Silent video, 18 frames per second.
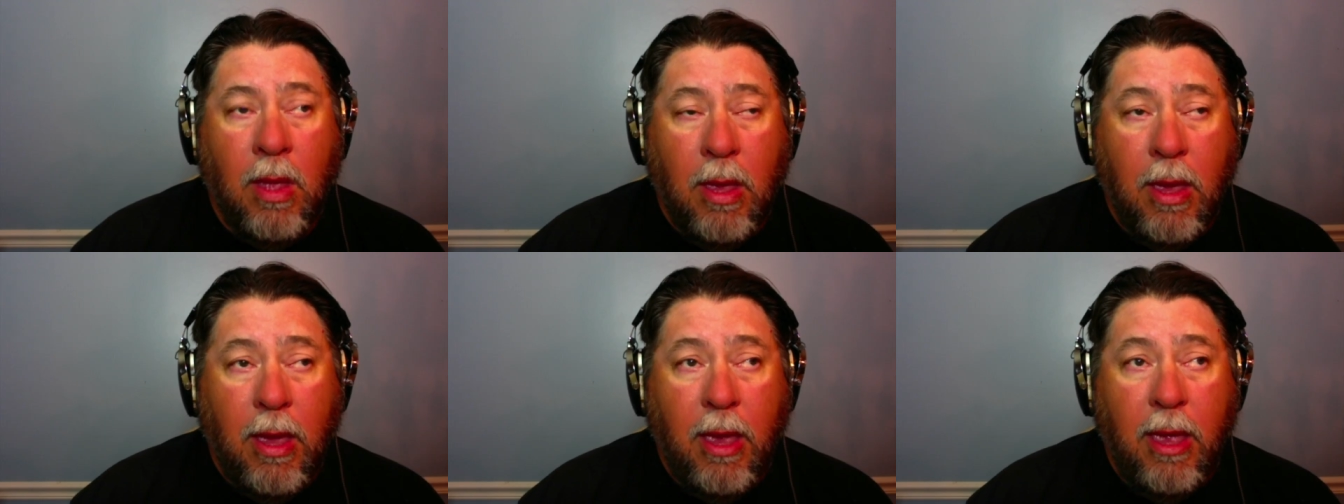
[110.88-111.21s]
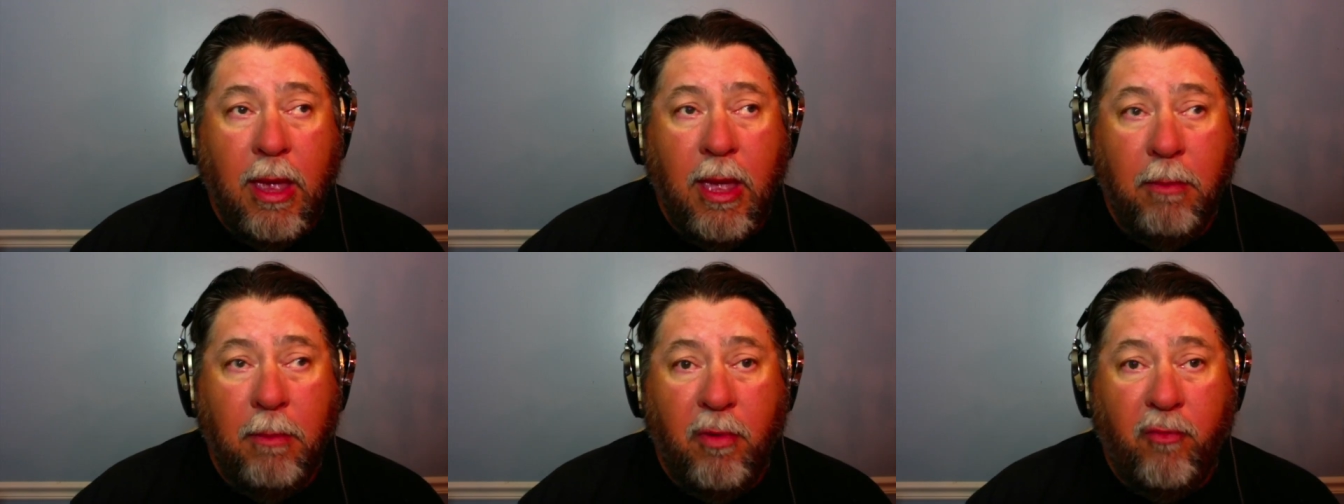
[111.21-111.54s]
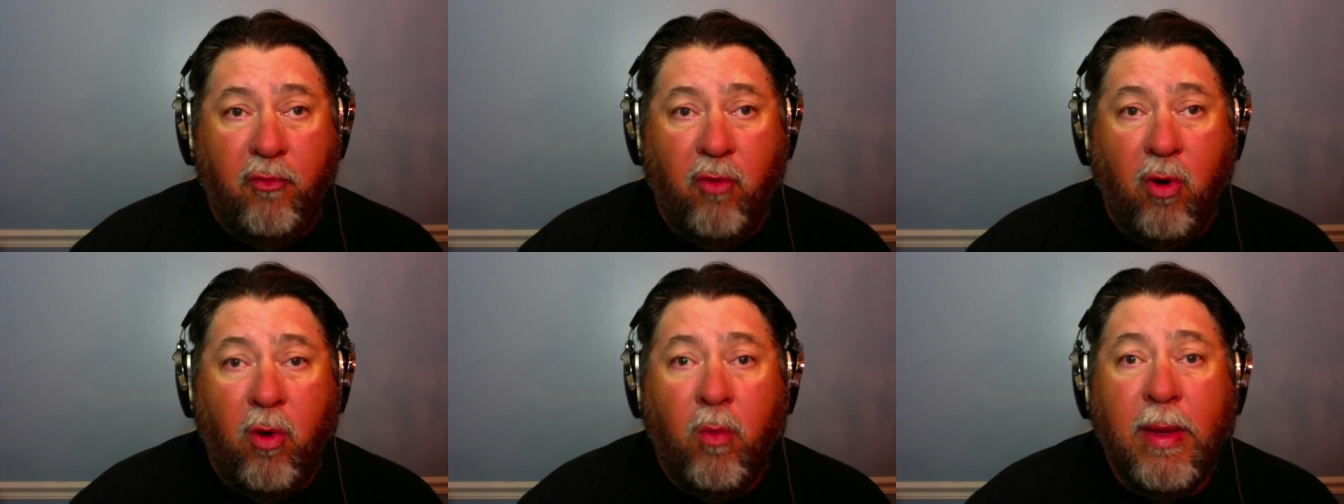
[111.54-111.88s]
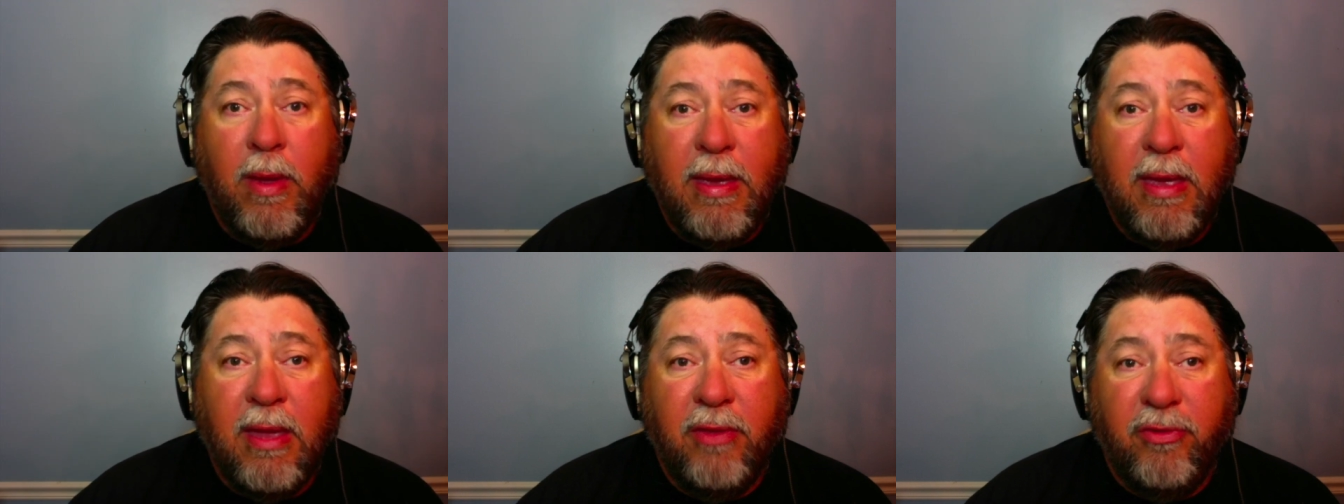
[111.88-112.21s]
Hey, before
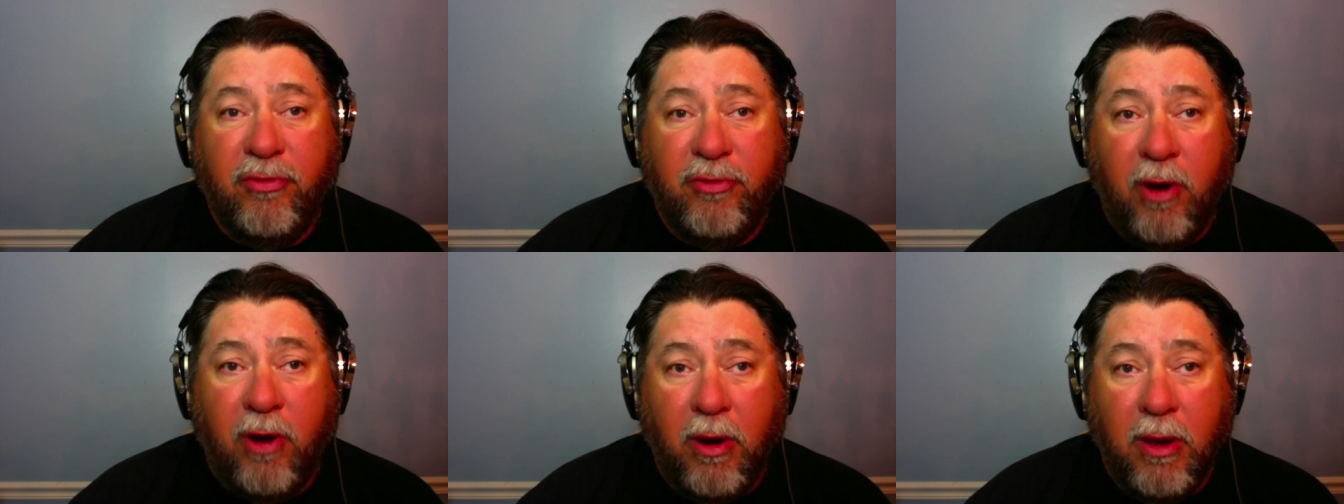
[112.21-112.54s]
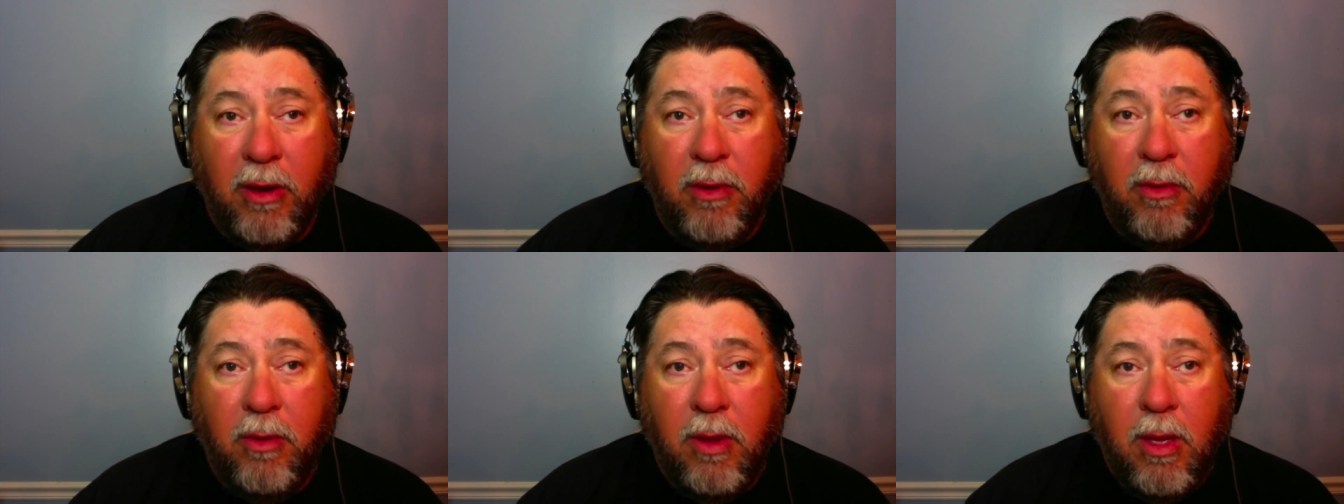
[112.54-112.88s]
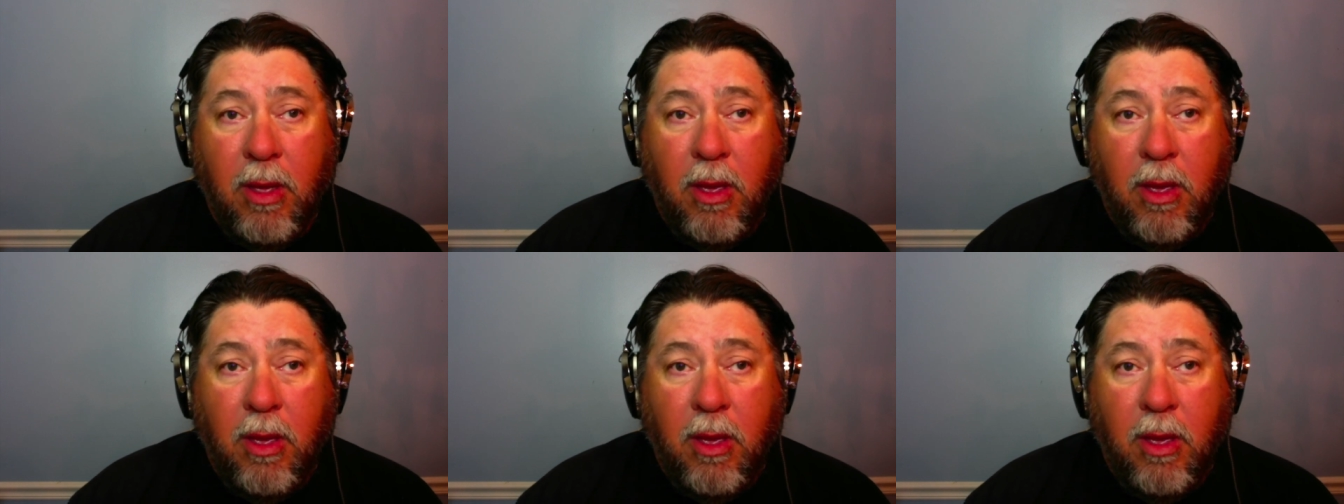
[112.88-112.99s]
we get started,